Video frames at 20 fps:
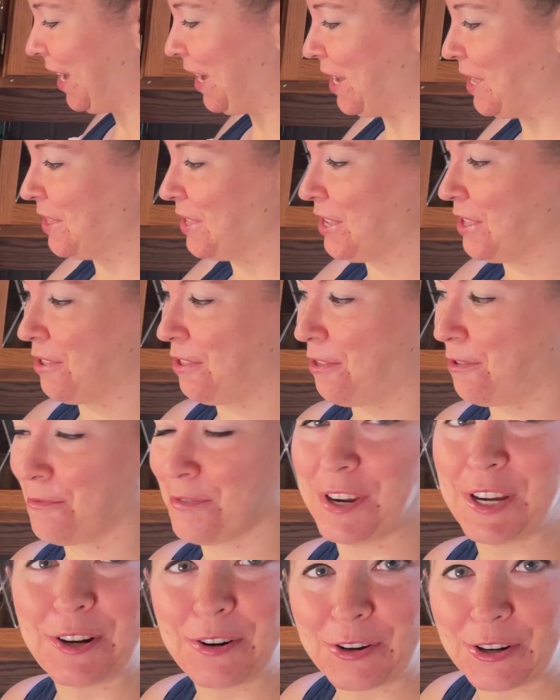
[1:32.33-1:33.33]
And then
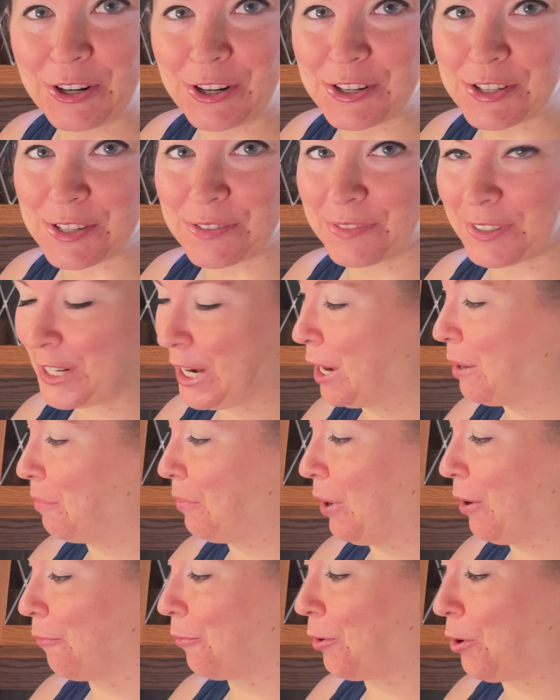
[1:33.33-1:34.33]
3/4 of a
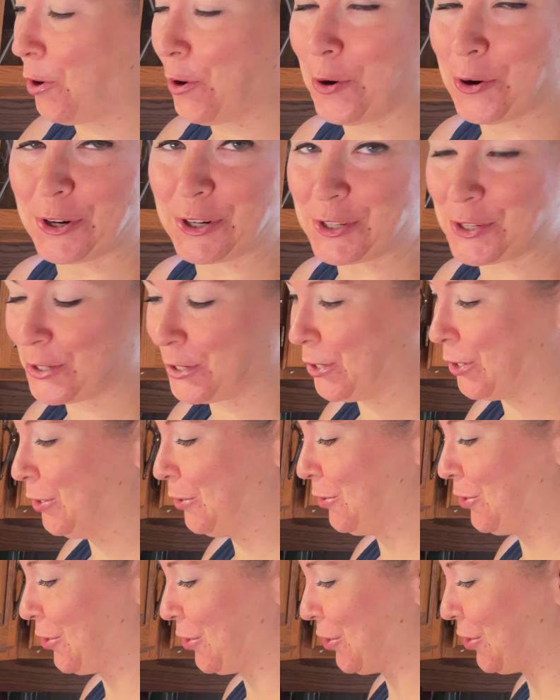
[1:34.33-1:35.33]
cup of coarse
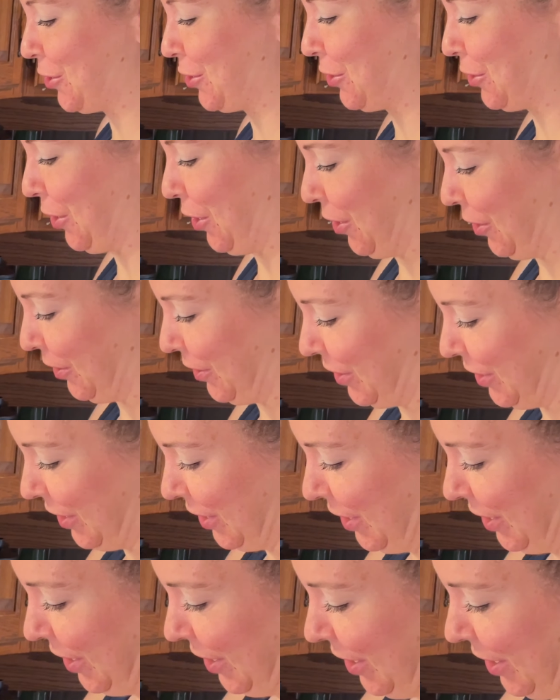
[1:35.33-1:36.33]
kosher salt.
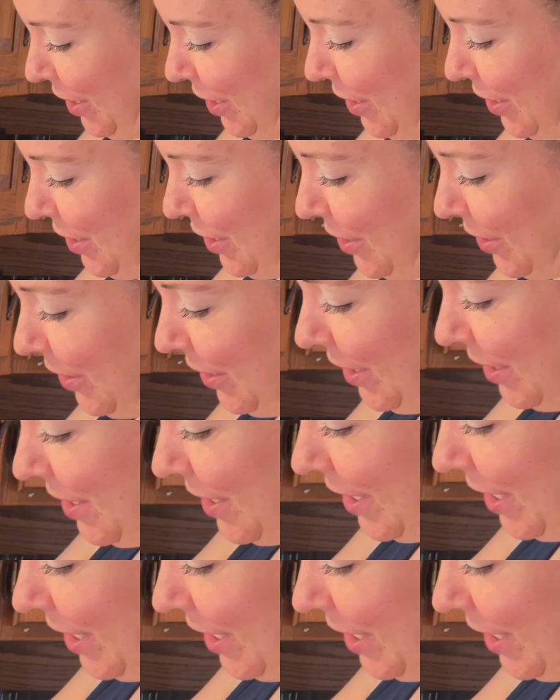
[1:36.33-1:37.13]
So let's